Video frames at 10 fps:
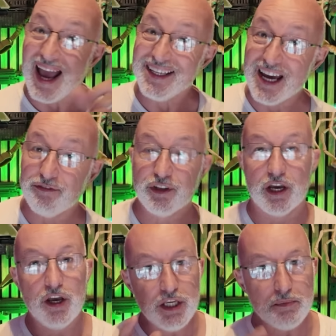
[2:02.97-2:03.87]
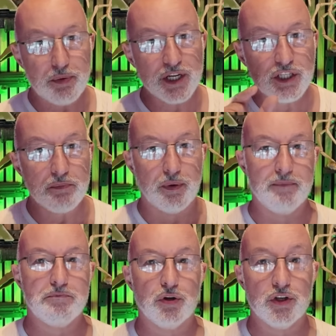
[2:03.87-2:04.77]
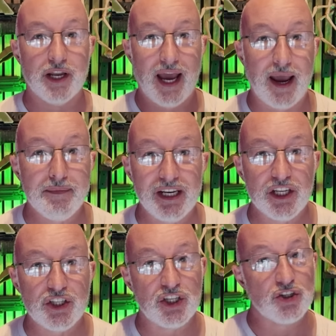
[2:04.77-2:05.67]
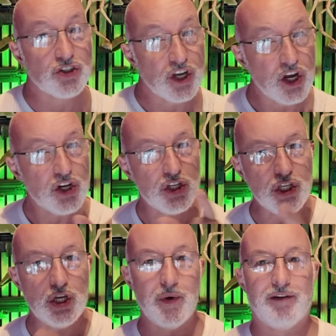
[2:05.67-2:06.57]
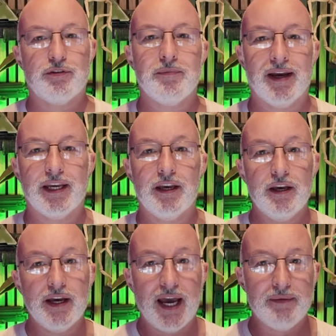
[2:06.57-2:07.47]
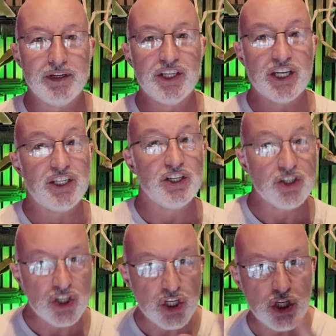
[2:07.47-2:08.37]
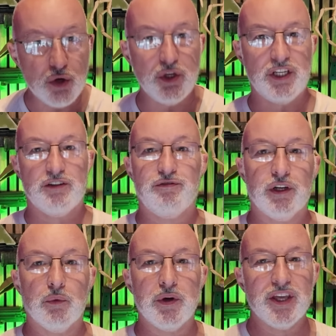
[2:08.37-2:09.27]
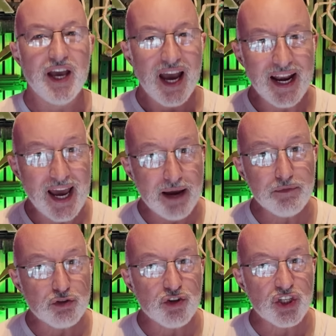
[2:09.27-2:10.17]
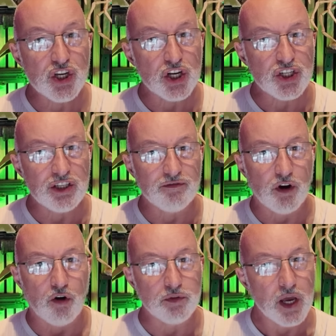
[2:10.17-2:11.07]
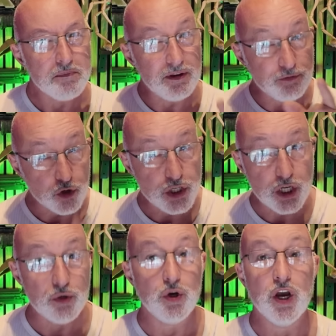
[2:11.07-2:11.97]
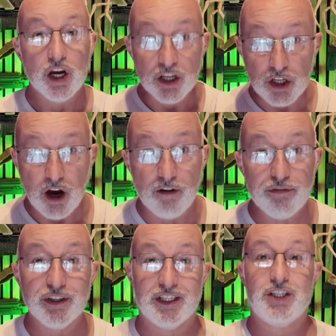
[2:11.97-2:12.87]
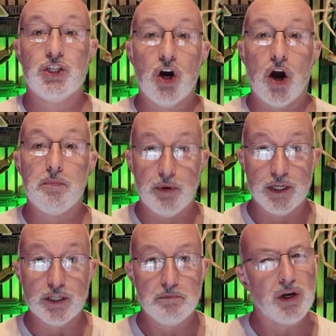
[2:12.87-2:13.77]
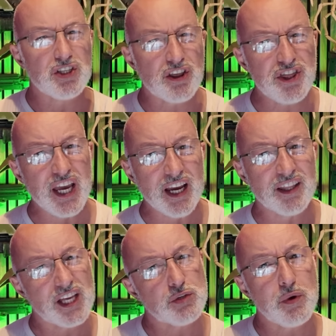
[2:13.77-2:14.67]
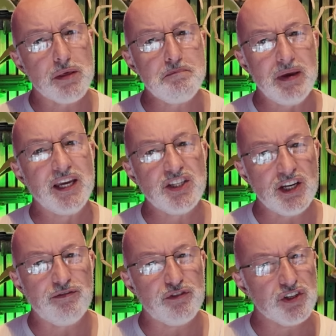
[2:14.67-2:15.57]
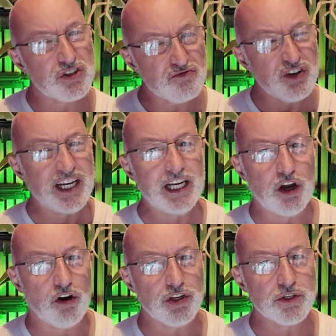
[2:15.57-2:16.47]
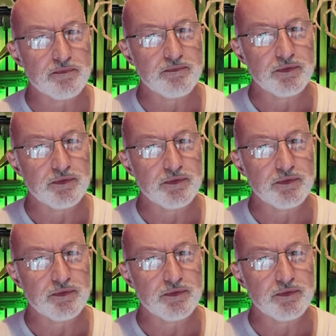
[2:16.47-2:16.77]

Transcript: and after you press the print button. How many decisions do you have to make? How many settings do you need to fiddle with? And how much research is involved before you can confidently start a print? Because I think that's where the biggest difference really lies.